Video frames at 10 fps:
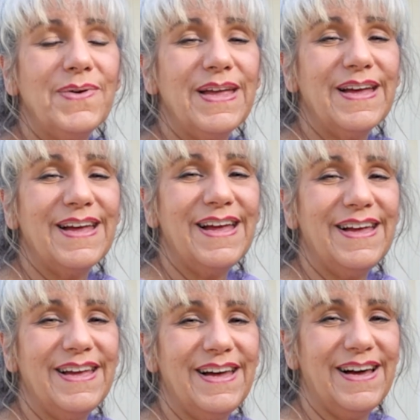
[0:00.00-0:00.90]

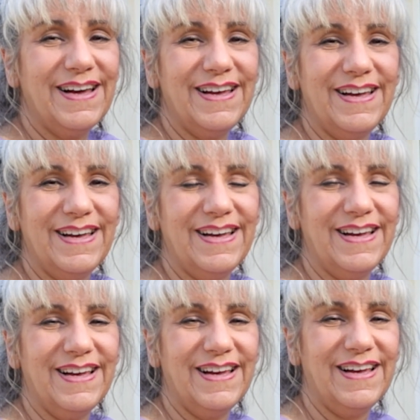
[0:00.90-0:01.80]

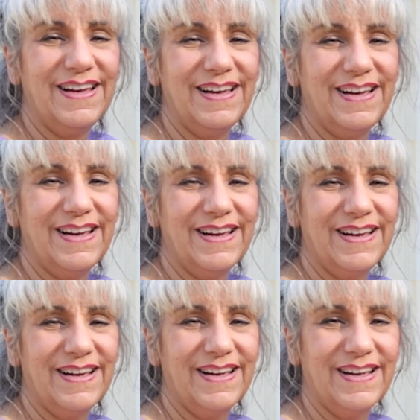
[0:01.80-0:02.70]

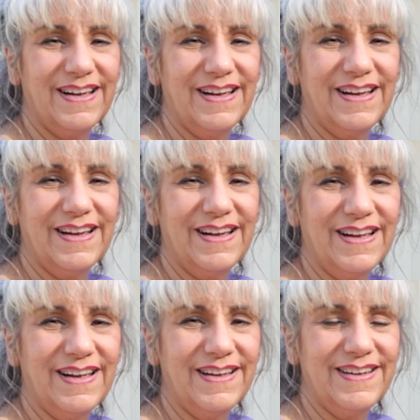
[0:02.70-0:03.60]

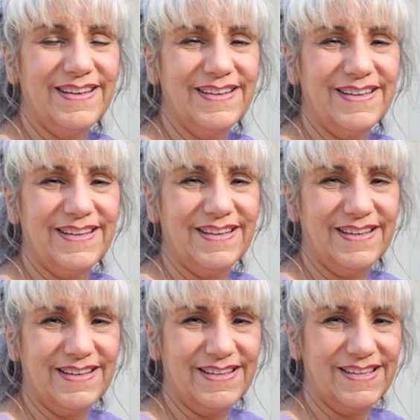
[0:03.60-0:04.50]

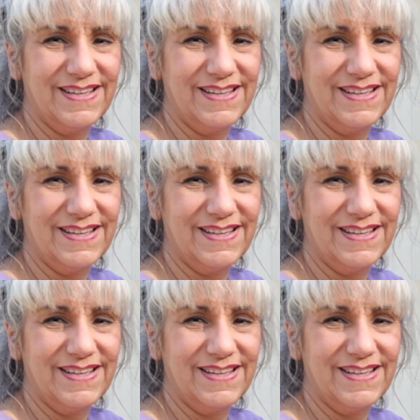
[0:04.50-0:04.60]
[no speech]